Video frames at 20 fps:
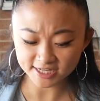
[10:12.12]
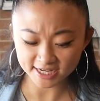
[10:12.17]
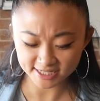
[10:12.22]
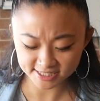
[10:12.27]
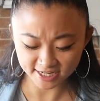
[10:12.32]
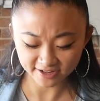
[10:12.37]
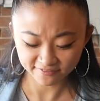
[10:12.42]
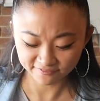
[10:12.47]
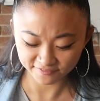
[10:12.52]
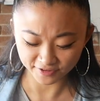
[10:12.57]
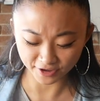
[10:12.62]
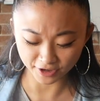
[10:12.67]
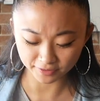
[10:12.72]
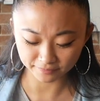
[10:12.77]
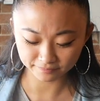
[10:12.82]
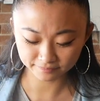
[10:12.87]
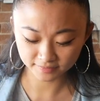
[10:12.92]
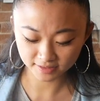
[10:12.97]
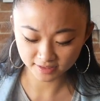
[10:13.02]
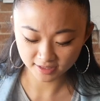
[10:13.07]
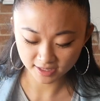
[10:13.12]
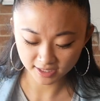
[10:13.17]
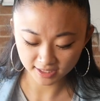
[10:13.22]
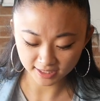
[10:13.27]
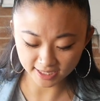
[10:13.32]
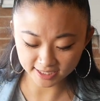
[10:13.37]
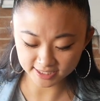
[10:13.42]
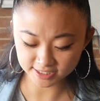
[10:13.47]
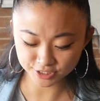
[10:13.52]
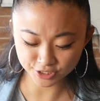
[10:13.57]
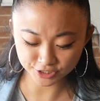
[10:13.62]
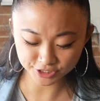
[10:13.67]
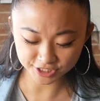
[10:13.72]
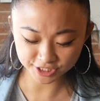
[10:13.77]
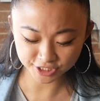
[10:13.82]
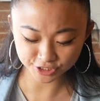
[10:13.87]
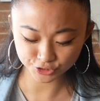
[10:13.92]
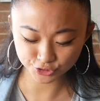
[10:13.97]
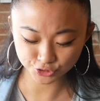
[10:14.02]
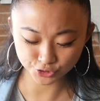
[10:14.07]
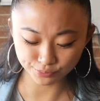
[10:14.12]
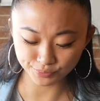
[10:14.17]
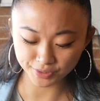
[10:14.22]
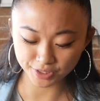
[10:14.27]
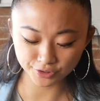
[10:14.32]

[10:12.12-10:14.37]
tastes like pho. Like, it's not just a soupy